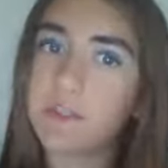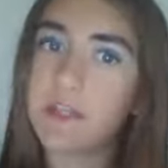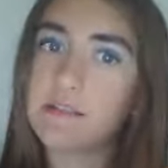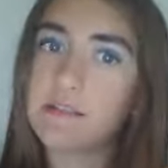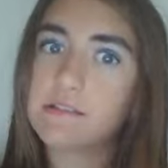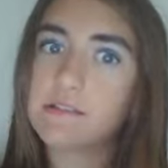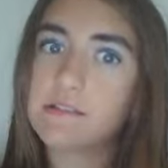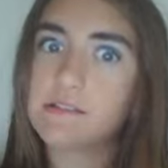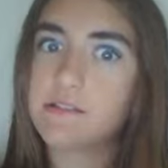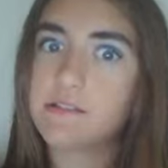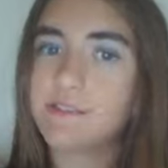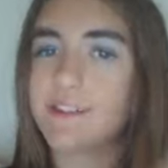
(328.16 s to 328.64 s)

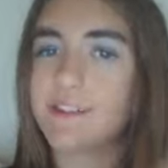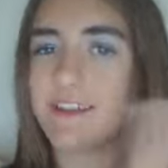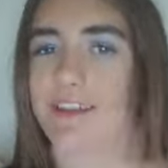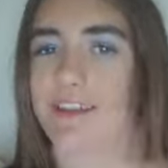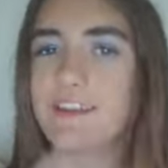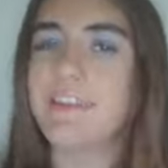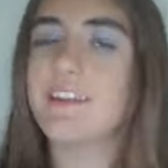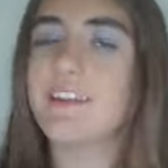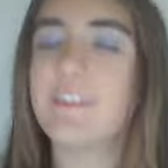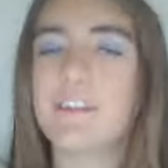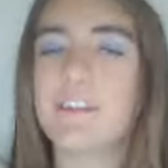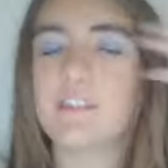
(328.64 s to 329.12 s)
yesterday.
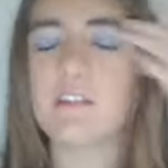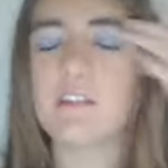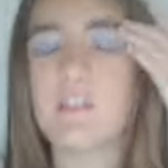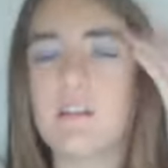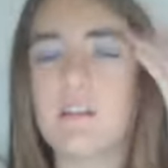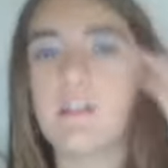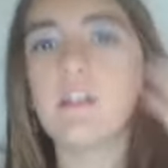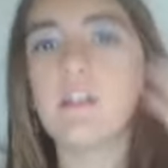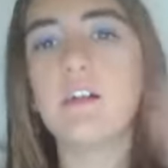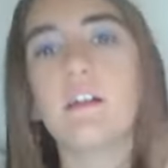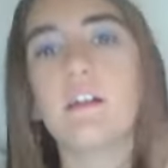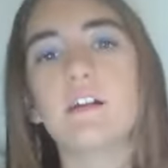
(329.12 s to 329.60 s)

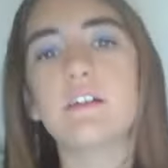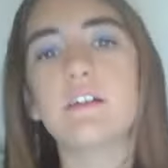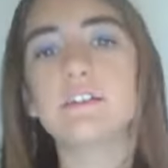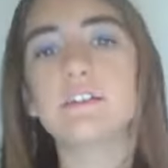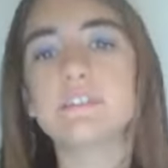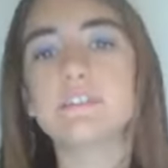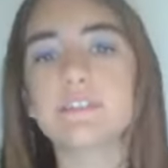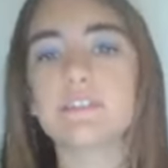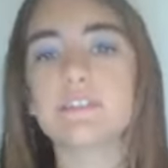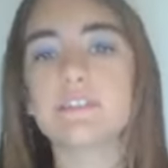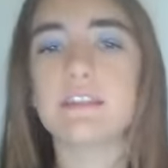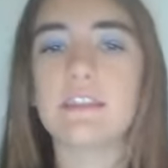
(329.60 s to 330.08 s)

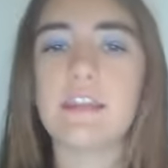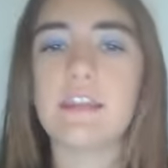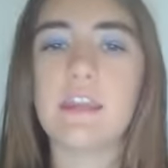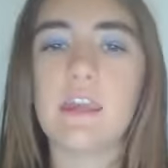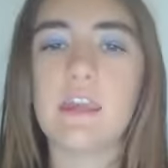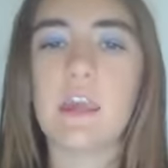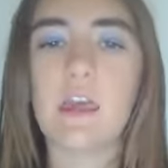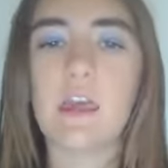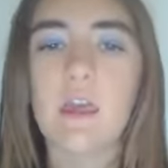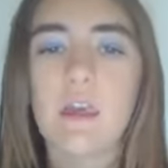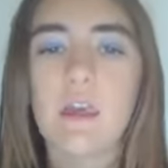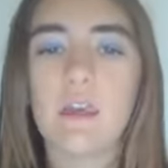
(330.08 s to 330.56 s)
So
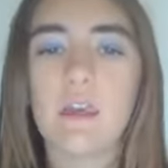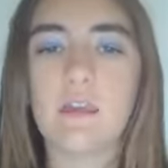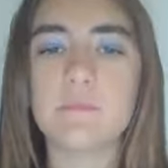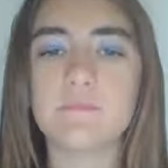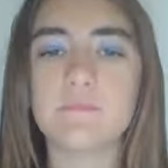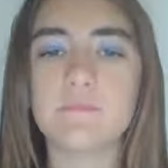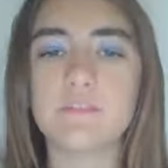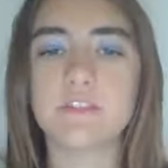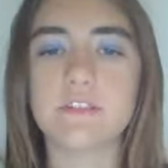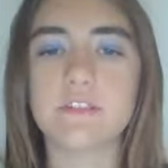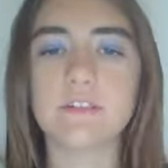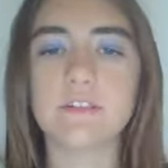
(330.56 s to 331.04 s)
today I'm
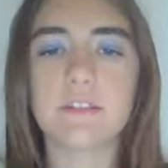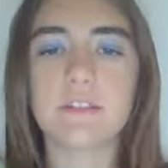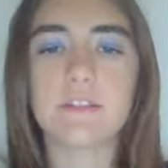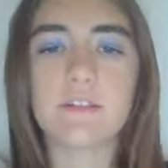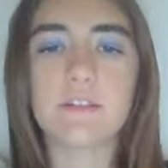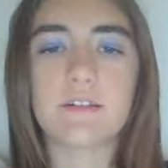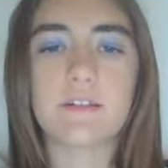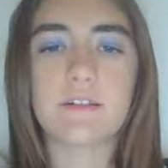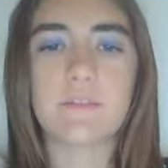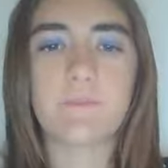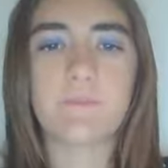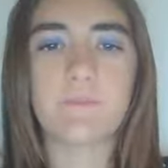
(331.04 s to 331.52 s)
just
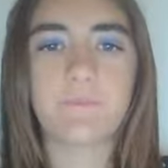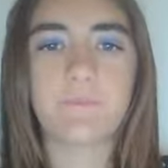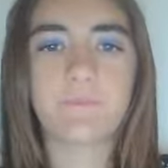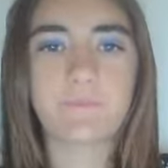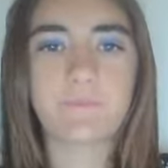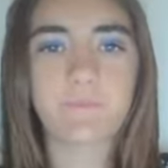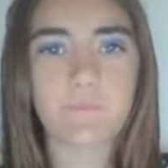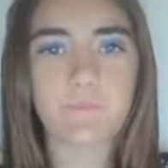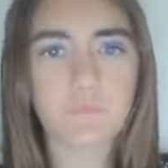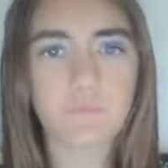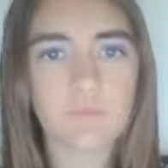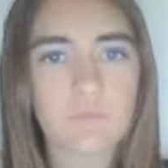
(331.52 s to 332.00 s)
gonna
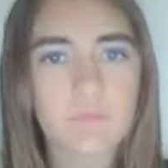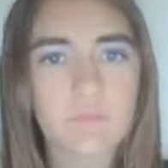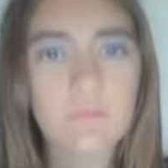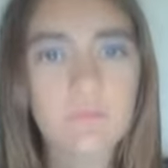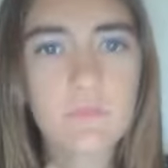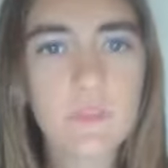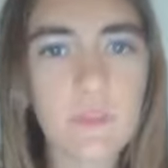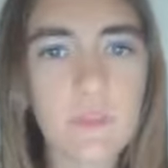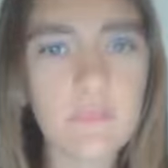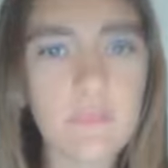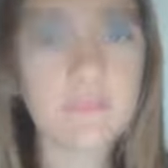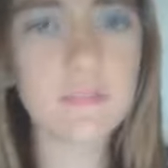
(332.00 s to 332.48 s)

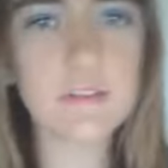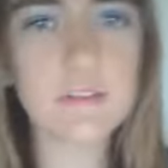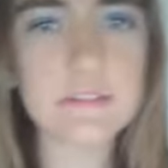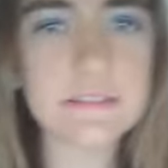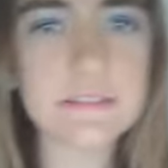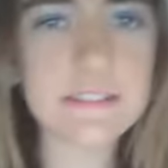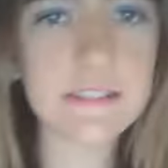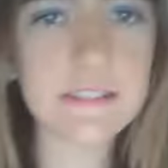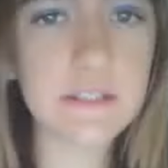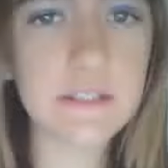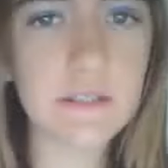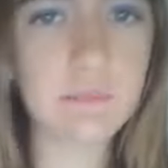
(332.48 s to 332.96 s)
go
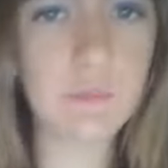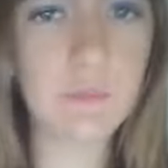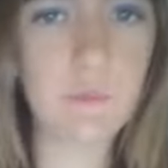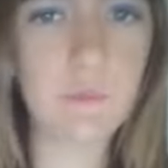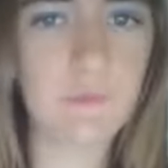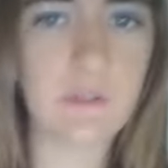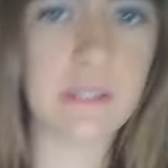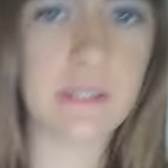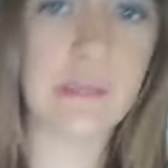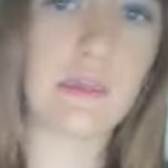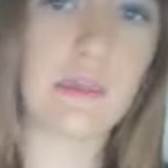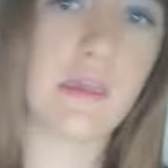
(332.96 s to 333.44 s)
see the
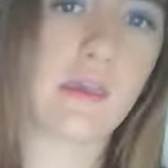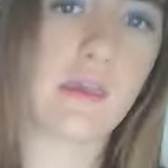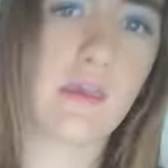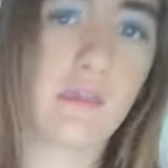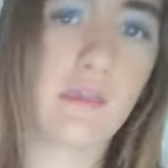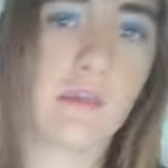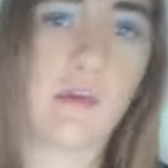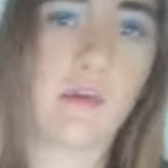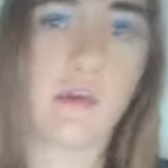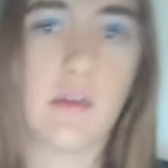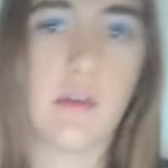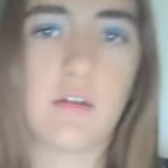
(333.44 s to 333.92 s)
movie
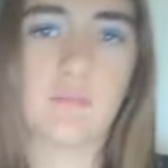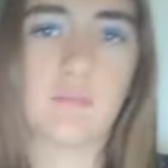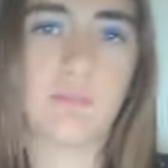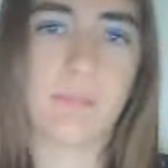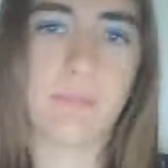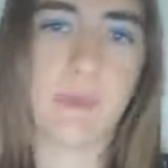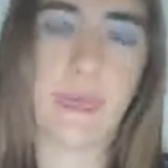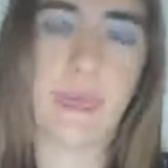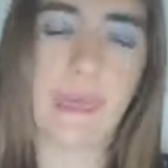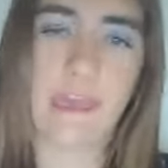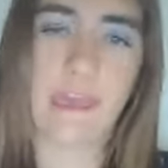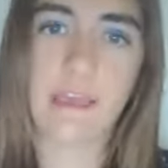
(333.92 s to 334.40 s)
on
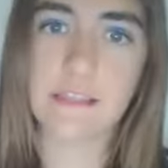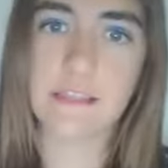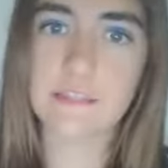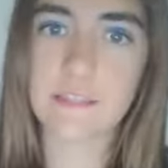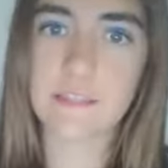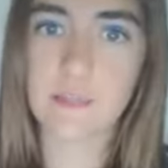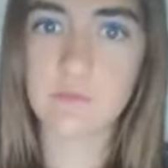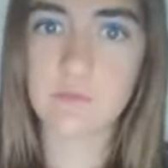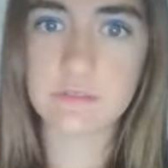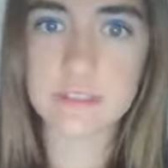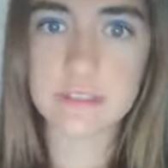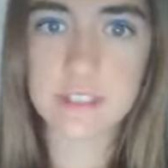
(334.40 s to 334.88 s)
Max.
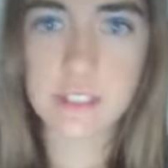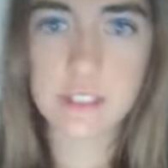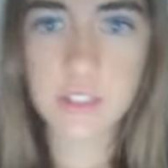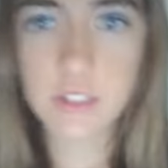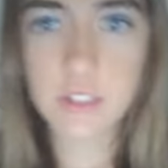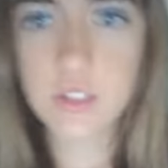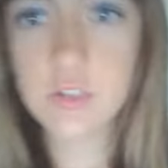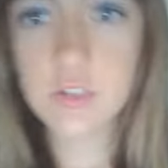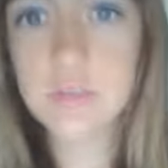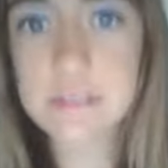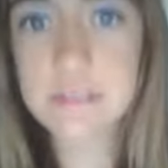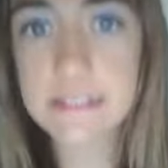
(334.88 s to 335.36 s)
I was gonna
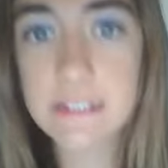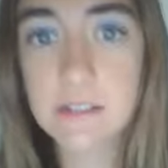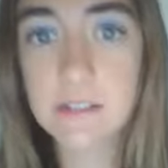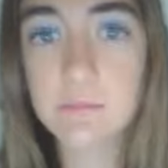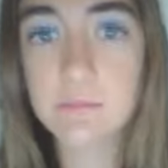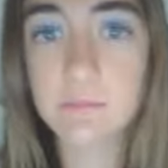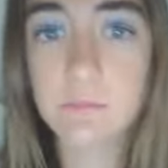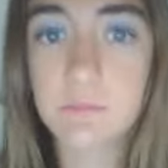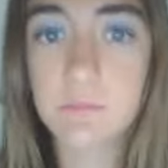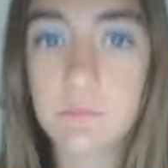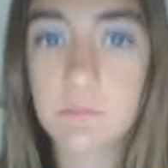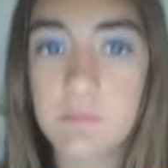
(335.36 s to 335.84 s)
go see the
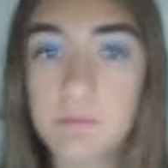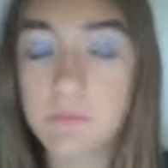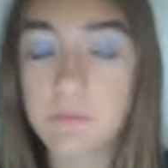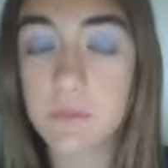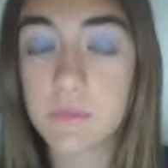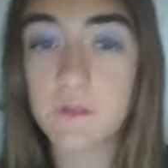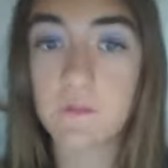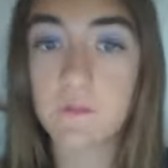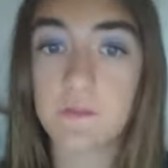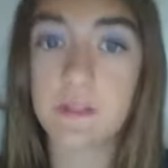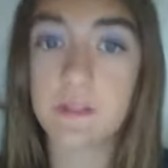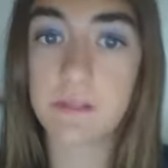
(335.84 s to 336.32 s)

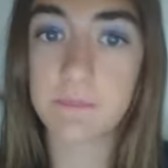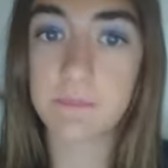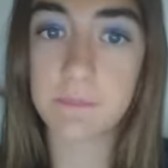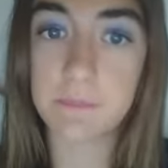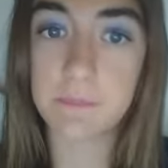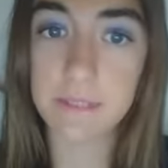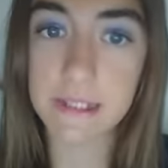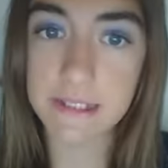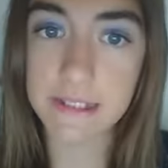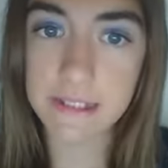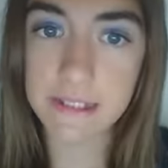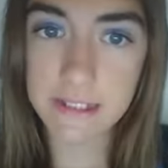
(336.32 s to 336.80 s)
movie
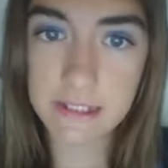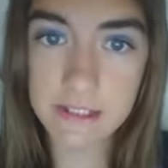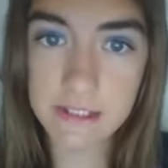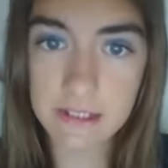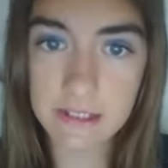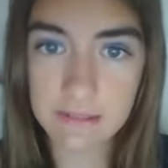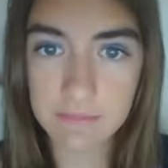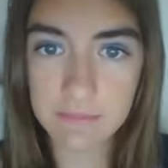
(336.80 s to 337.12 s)
Minions,